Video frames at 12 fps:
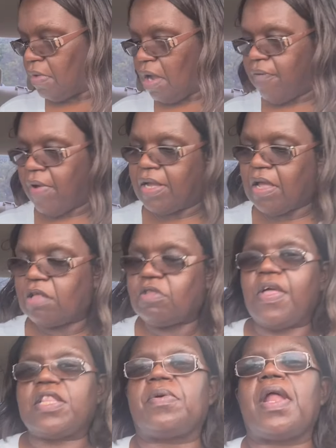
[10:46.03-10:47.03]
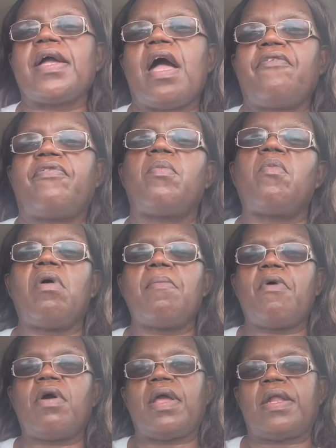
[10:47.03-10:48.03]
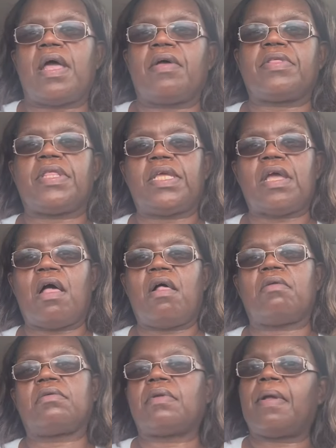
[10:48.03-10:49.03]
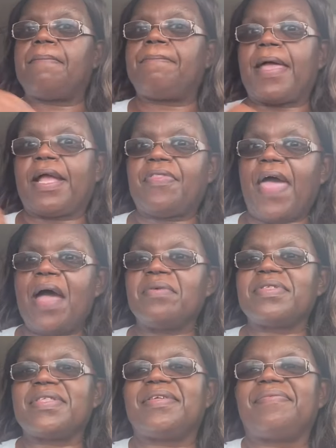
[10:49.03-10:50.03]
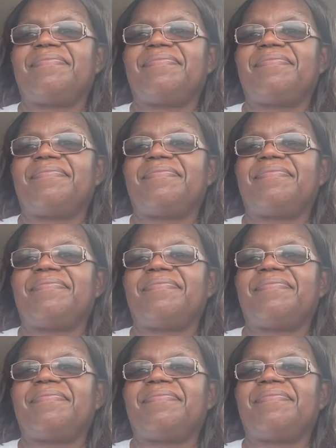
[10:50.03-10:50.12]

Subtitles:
All right, y'all, so that's what I got from Walmart, and I'll see y'all back at the house.